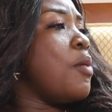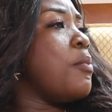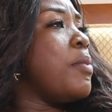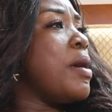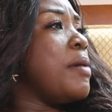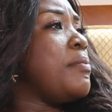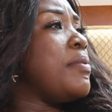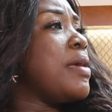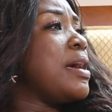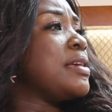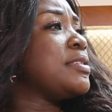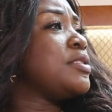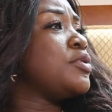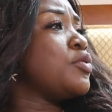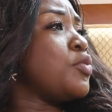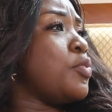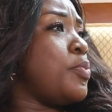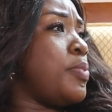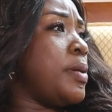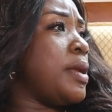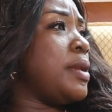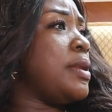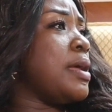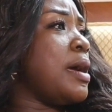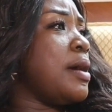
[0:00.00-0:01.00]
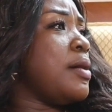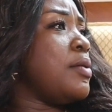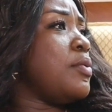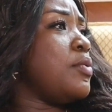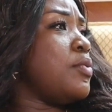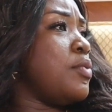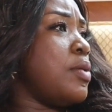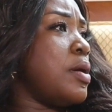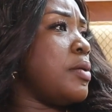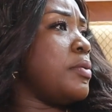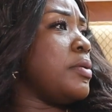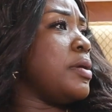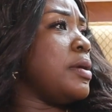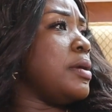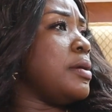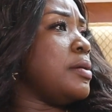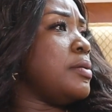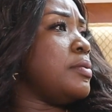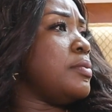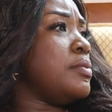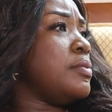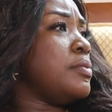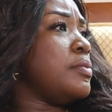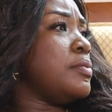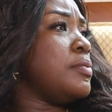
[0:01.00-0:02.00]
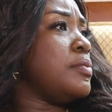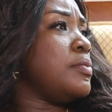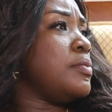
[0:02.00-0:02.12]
oh, baby, I still peda, or worry him.